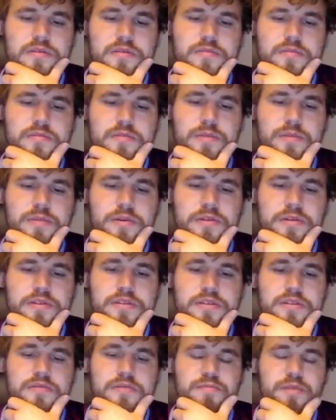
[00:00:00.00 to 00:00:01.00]
my
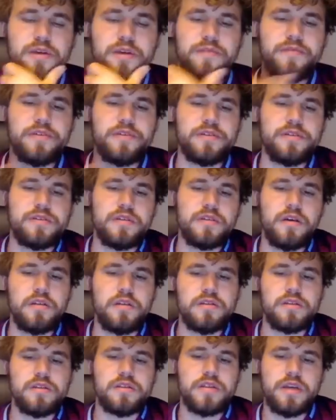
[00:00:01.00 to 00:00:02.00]
opponent is playing very
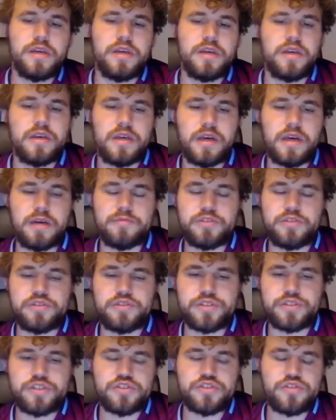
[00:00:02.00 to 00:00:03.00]
solidly. I'm
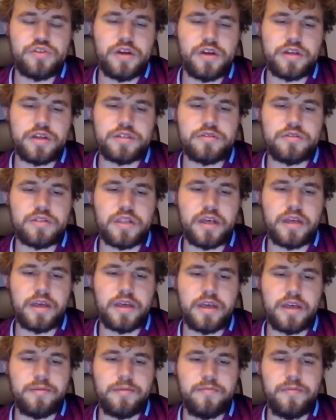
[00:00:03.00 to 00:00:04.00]
trying to
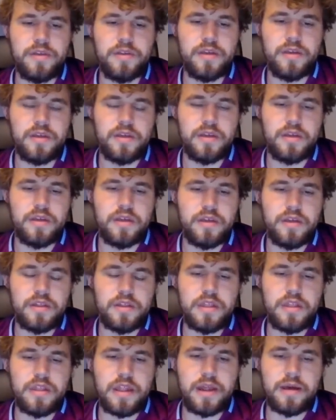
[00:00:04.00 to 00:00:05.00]
claim
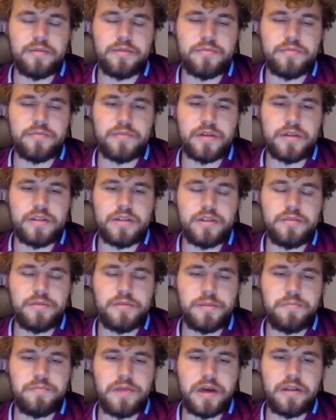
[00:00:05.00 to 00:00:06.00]
that I'm a little
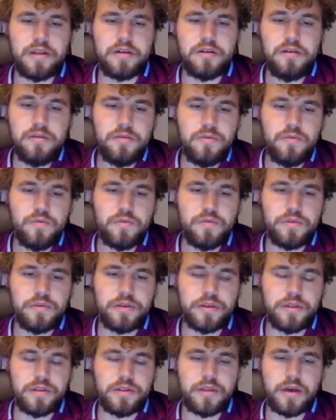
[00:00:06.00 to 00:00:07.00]
bit better
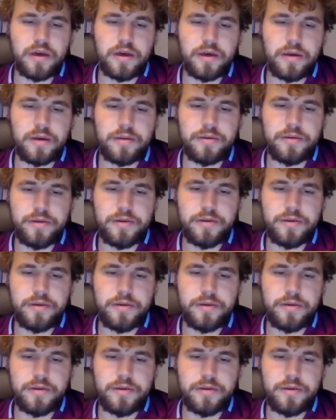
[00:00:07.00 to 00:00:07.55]
with a